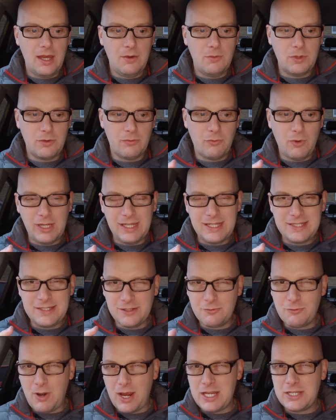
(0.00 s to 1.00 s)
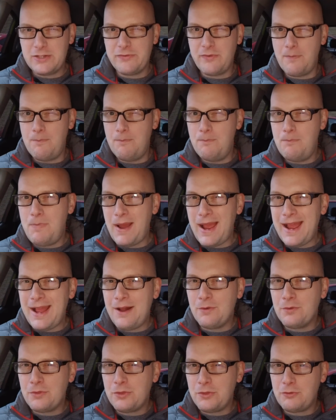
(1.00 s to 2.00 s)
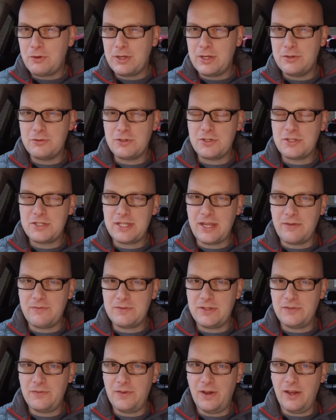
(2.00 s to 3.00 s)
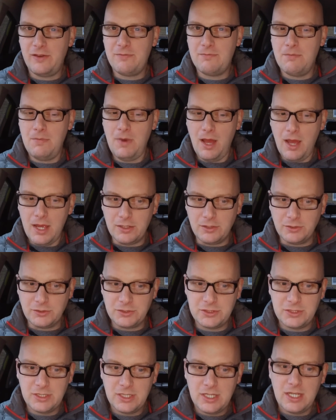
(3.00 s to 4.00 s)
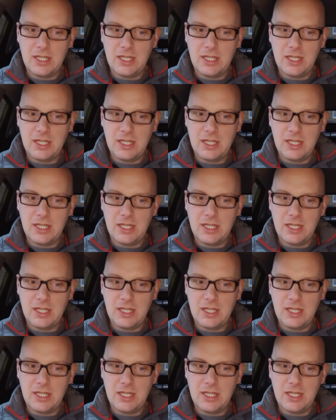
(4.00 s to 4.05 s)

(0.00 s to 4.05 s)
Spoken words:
with a realistic range of about 375 miles.